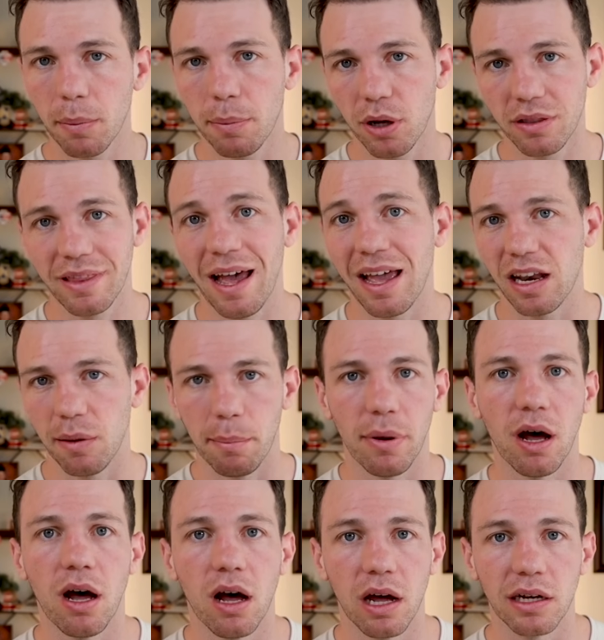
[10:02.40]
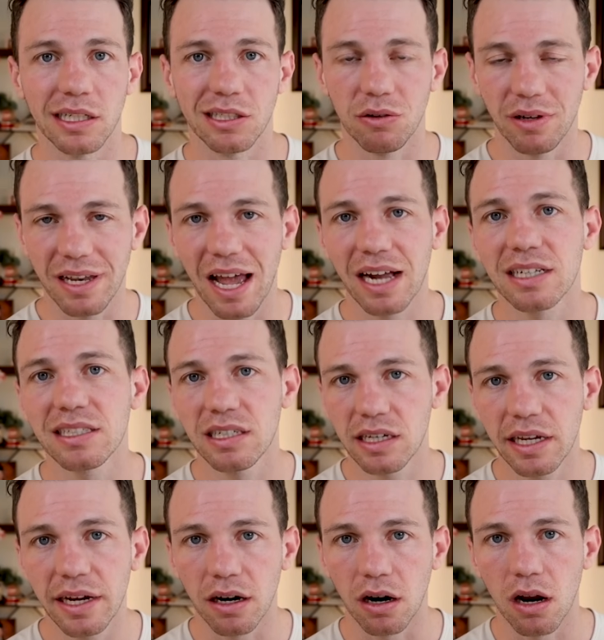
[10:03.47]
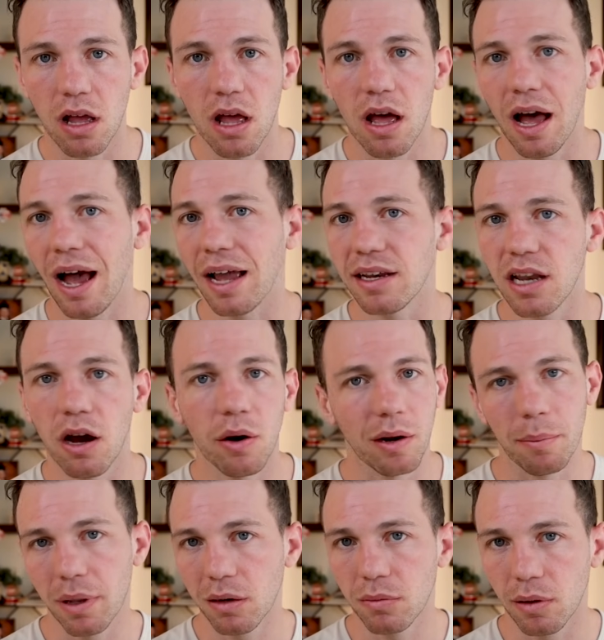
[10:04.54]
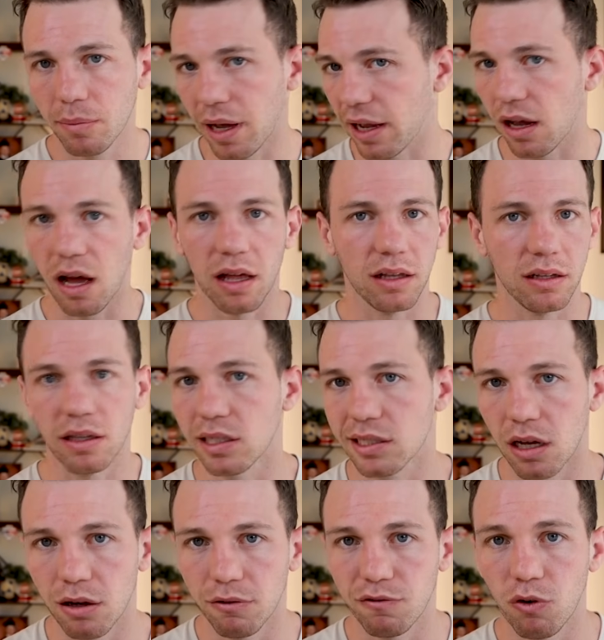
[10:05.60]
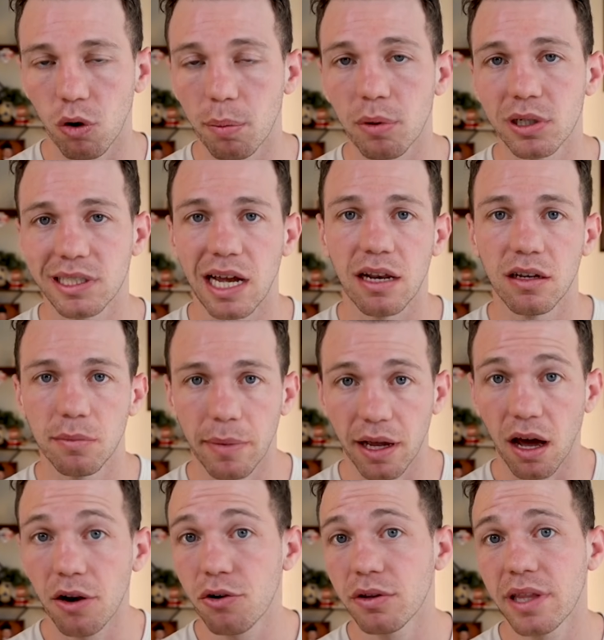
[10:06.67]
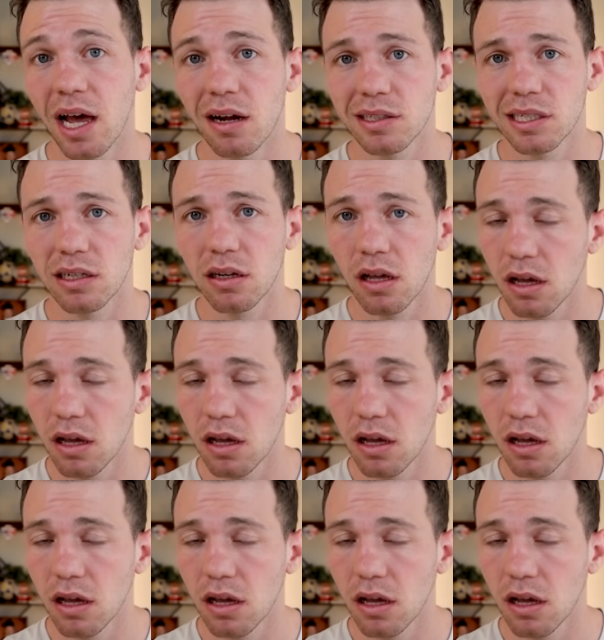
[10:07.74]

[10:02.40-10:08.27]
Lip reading: to put that in a bond. So next year, I know at a minimum, I got, let's call it 4%. My 100,000